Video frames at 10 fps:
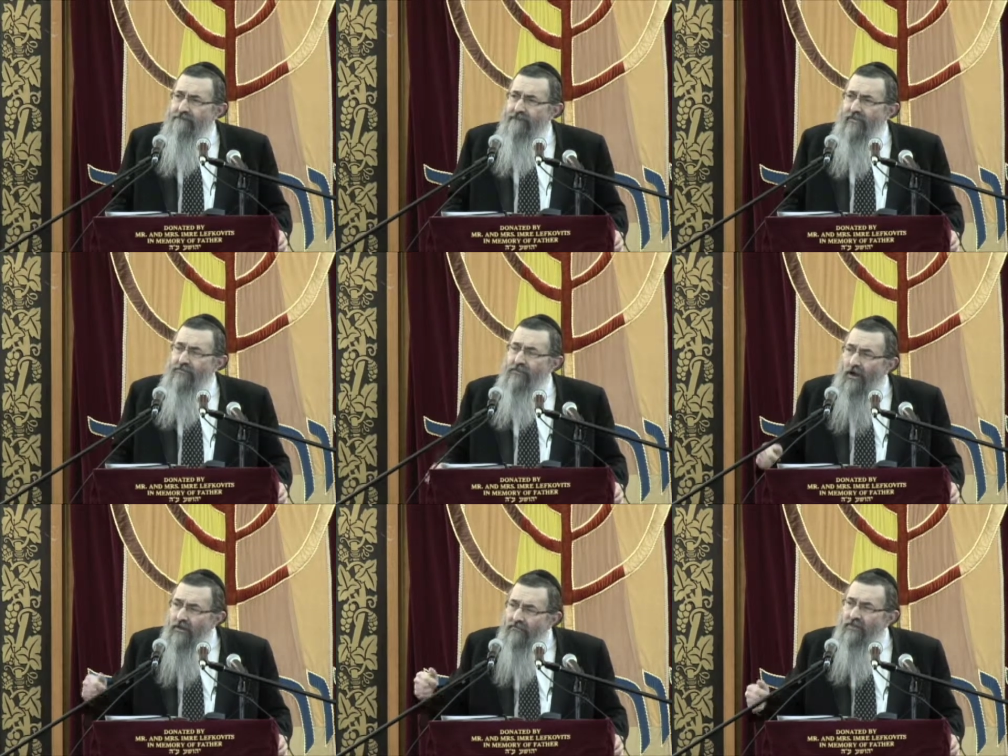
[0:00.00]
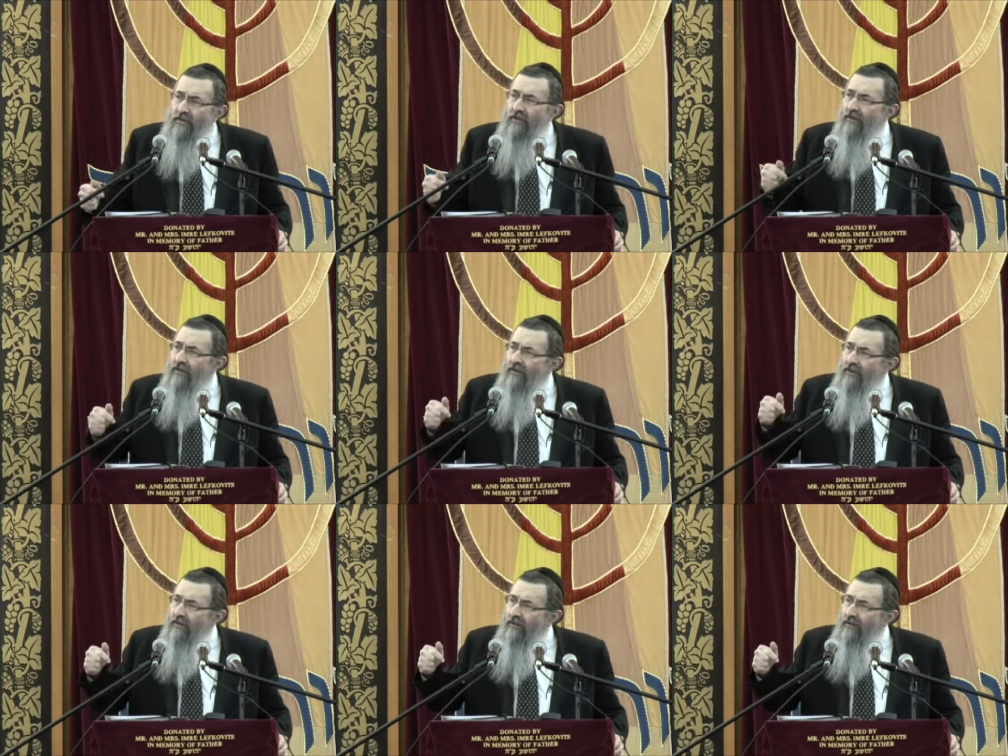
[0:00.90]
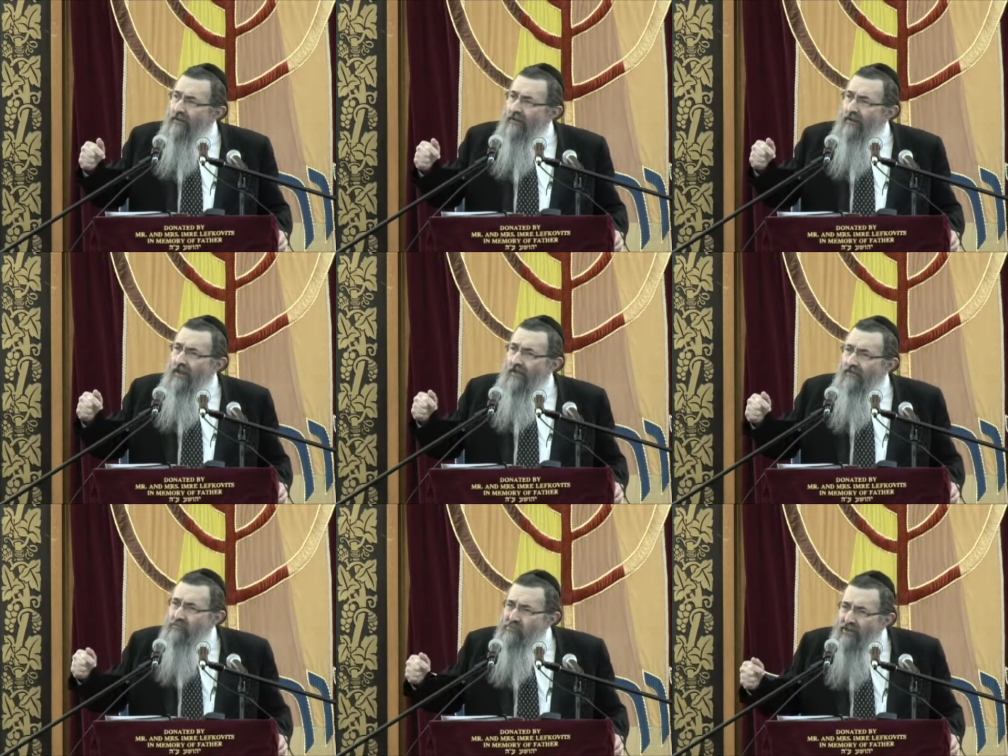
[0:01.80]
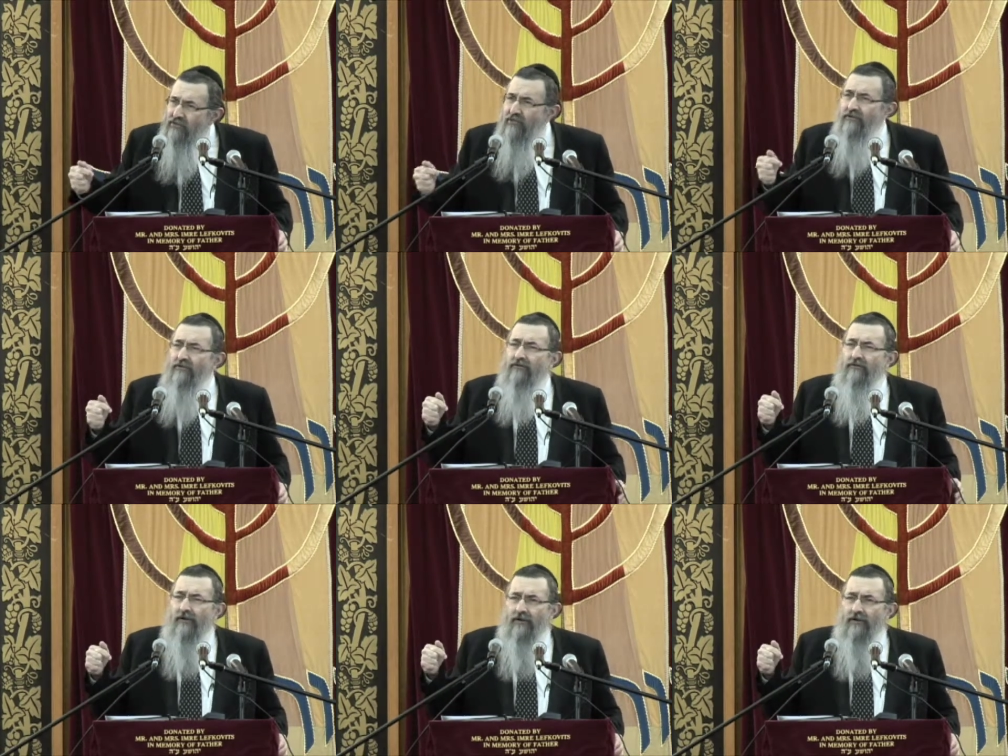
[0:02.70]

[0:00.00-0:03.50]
And none of the expressions